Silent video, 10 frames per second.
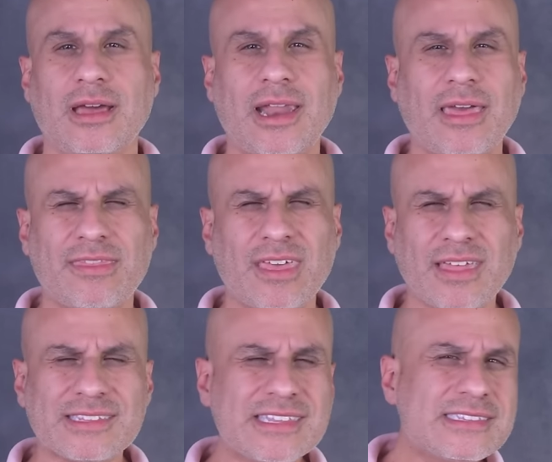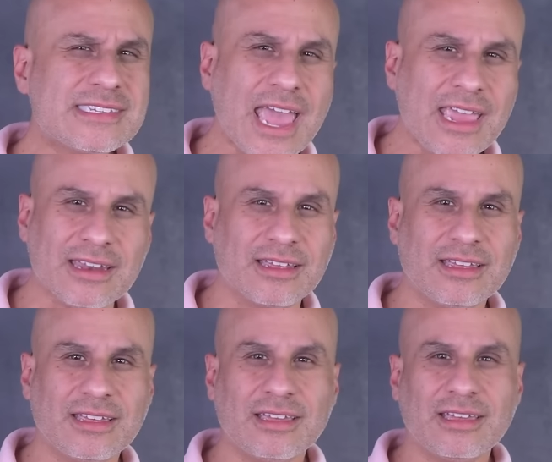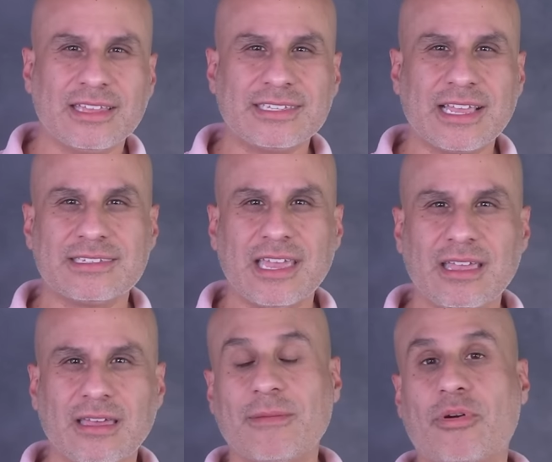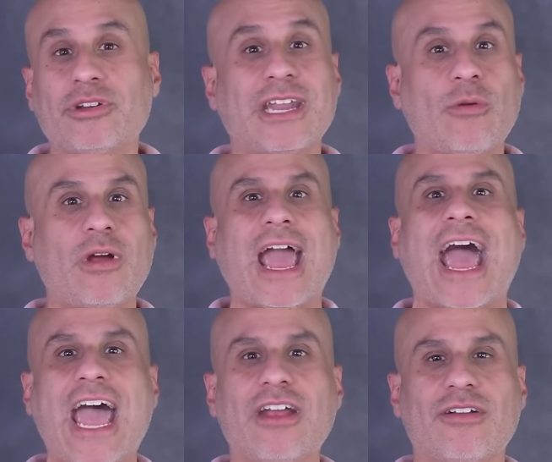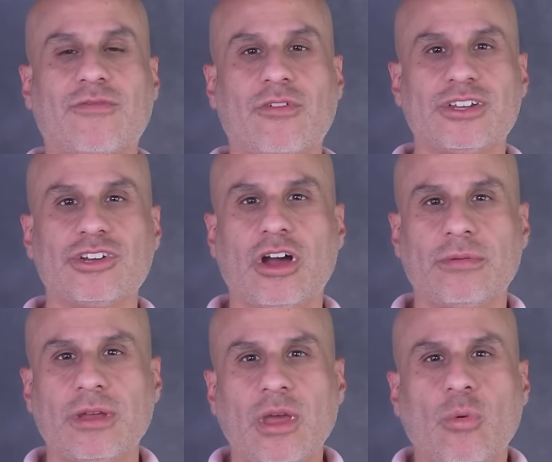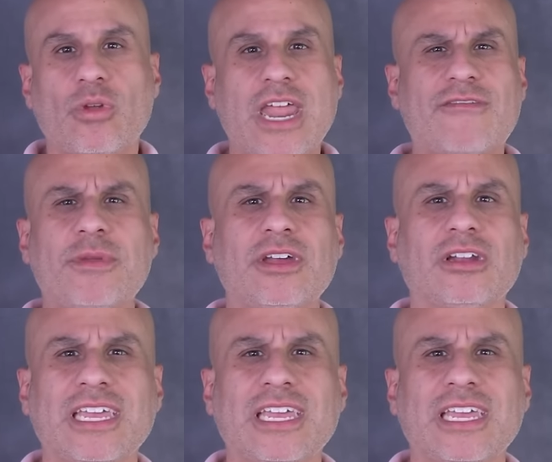And I think that's insane. It's like saying the person I want to hire for a job would never be on